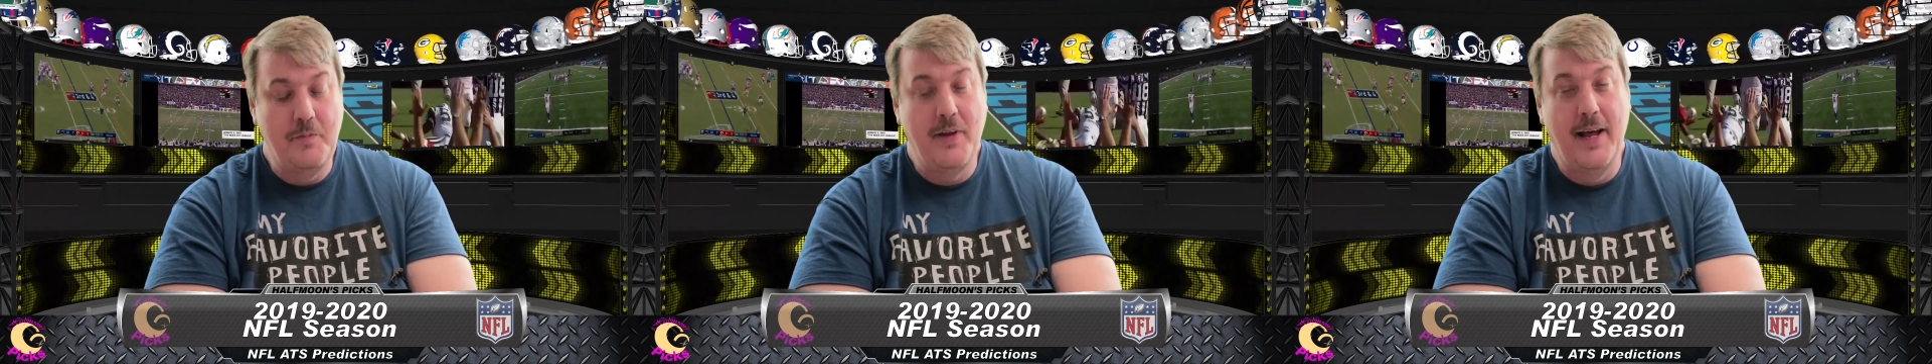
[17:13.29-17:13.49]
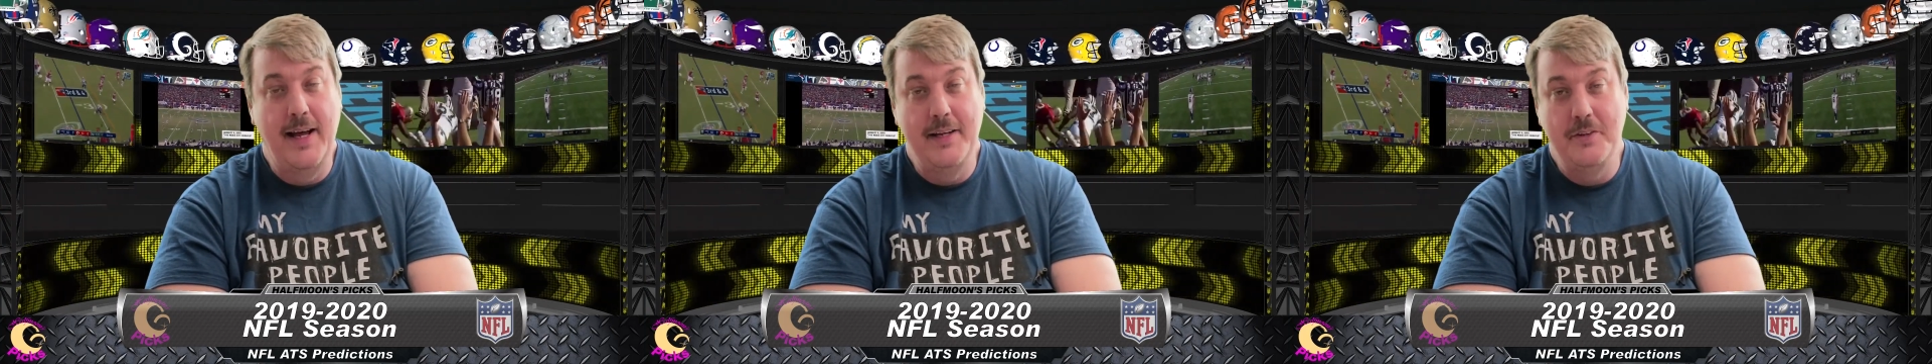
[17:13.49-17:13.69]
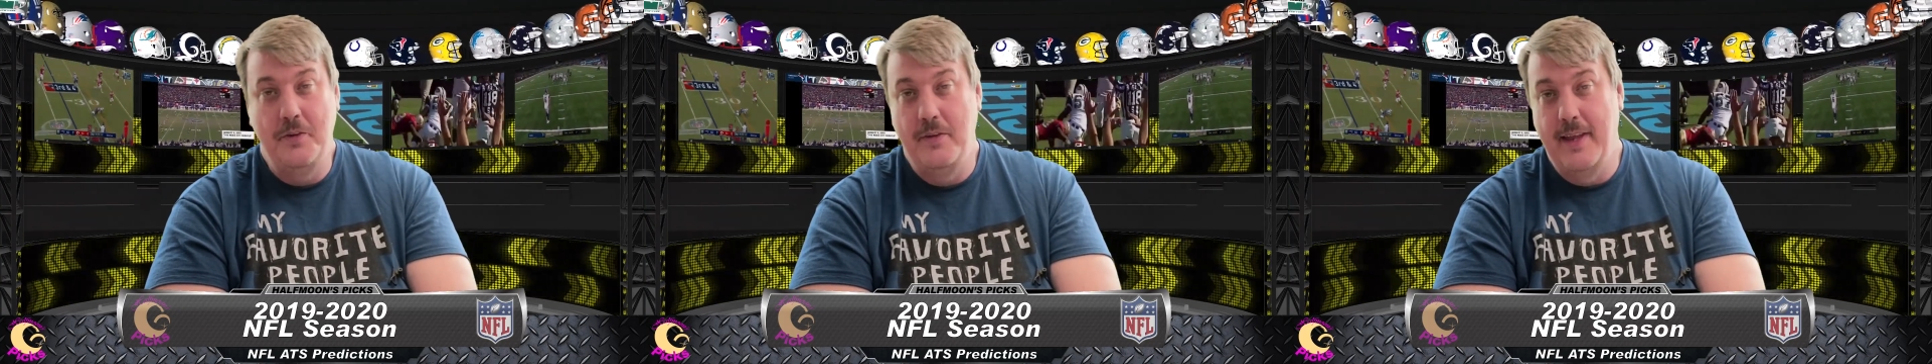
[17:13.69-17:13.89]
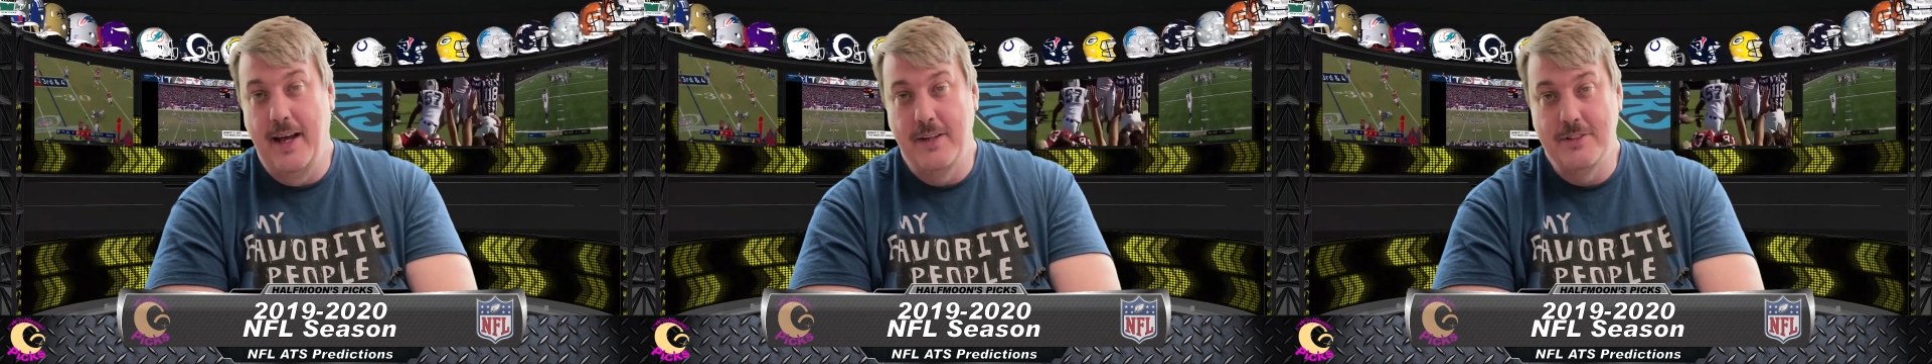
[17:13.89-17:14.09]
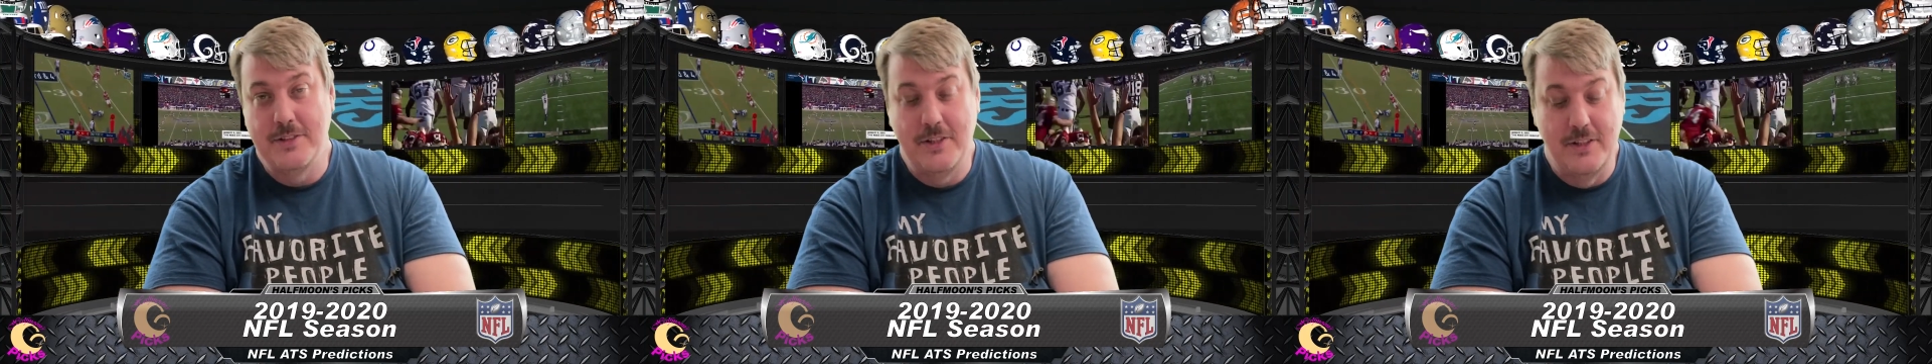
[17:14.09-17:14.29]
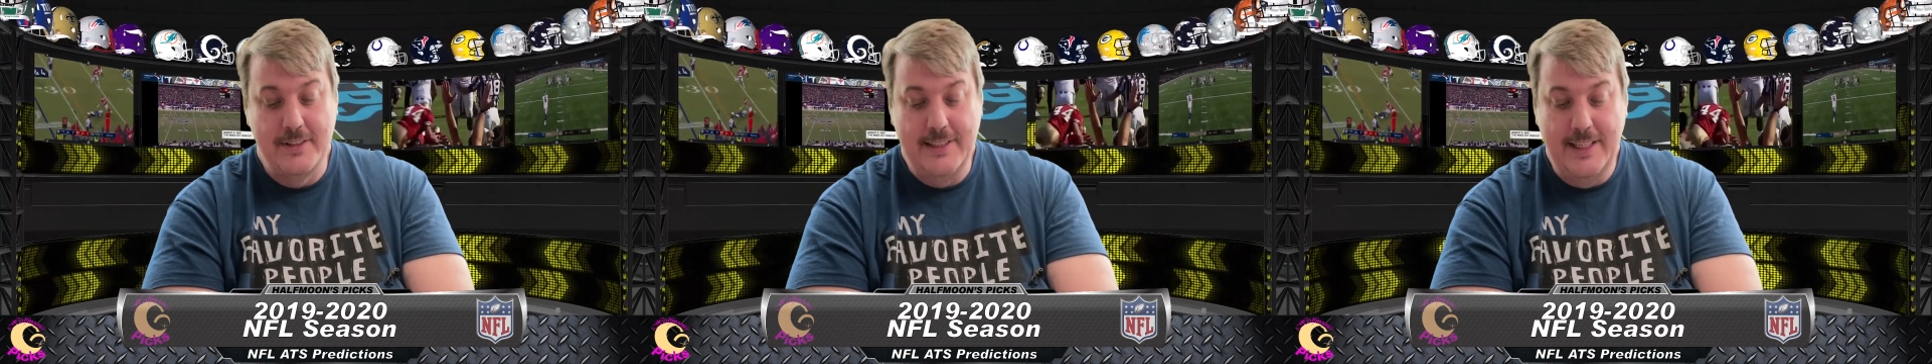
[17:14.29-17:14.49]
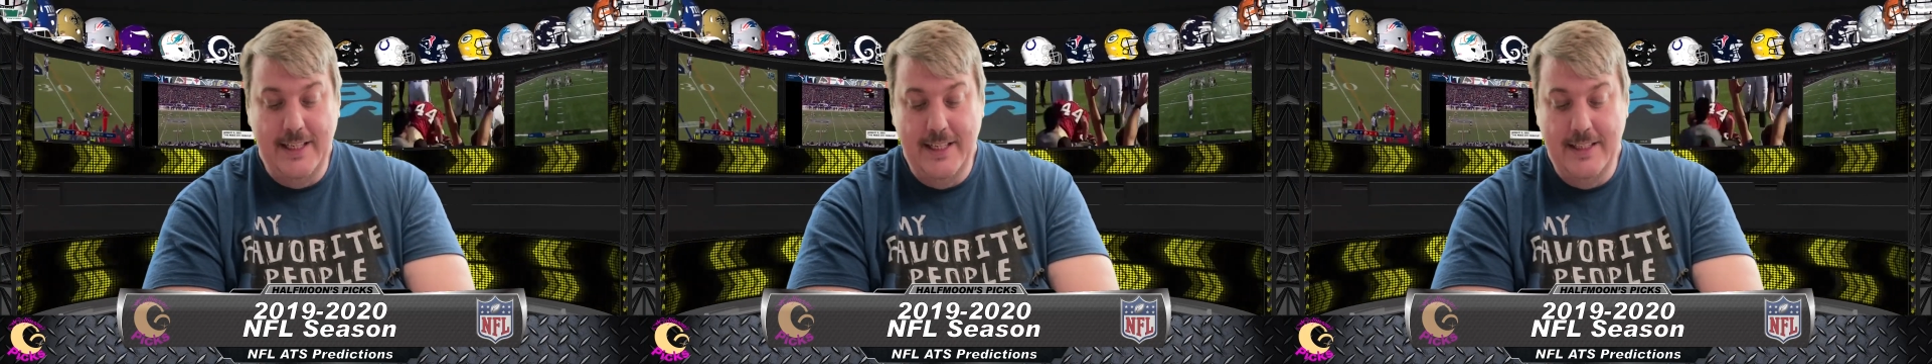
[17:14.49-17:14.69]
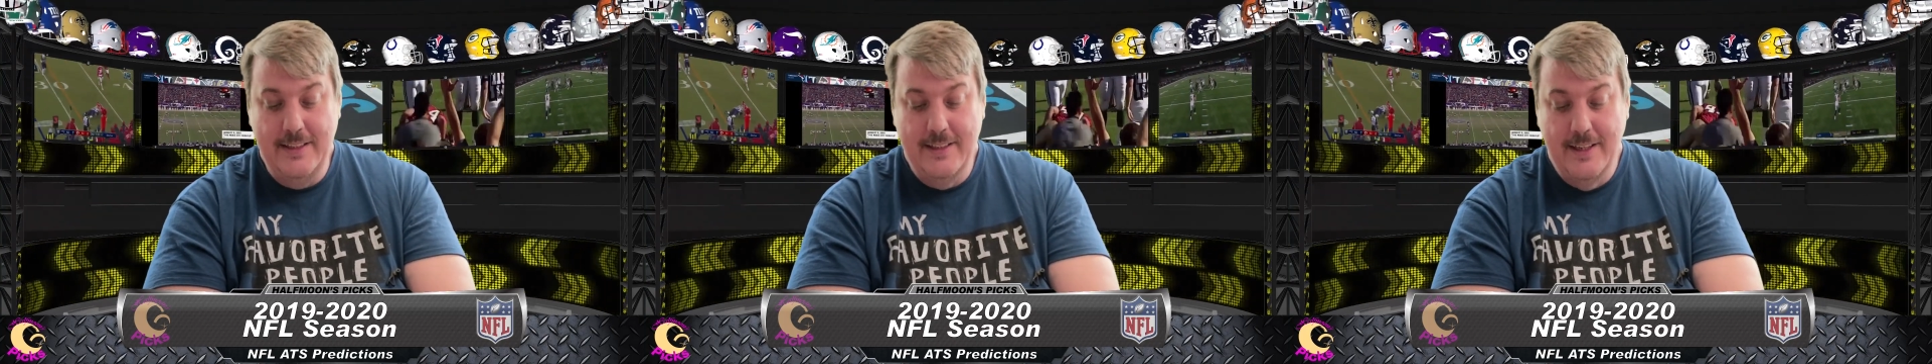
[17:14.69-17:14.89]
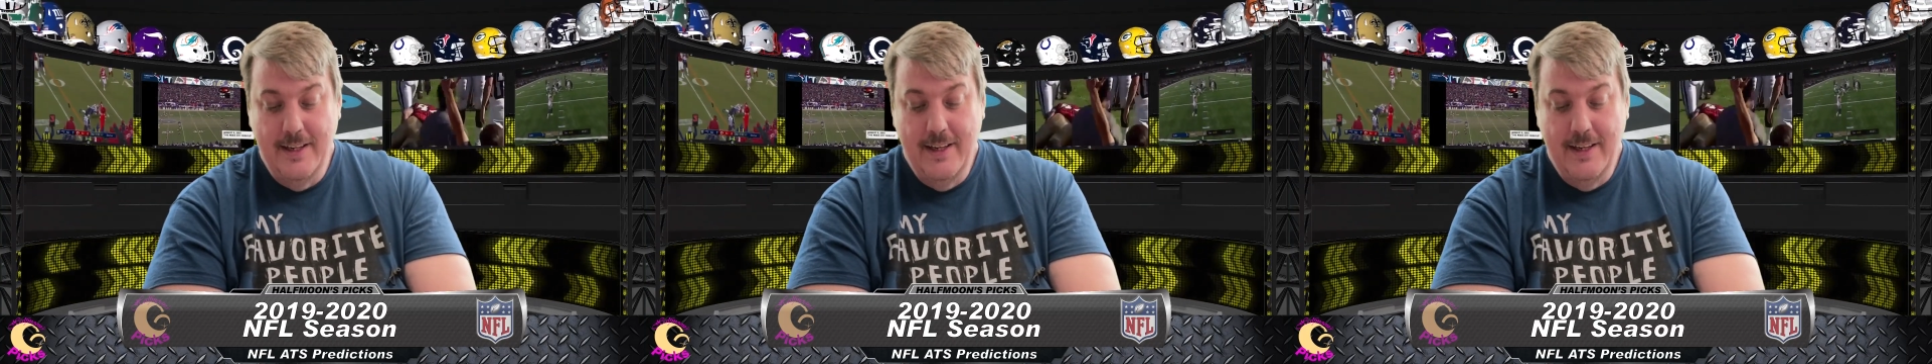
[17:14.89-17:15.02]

played in 2013,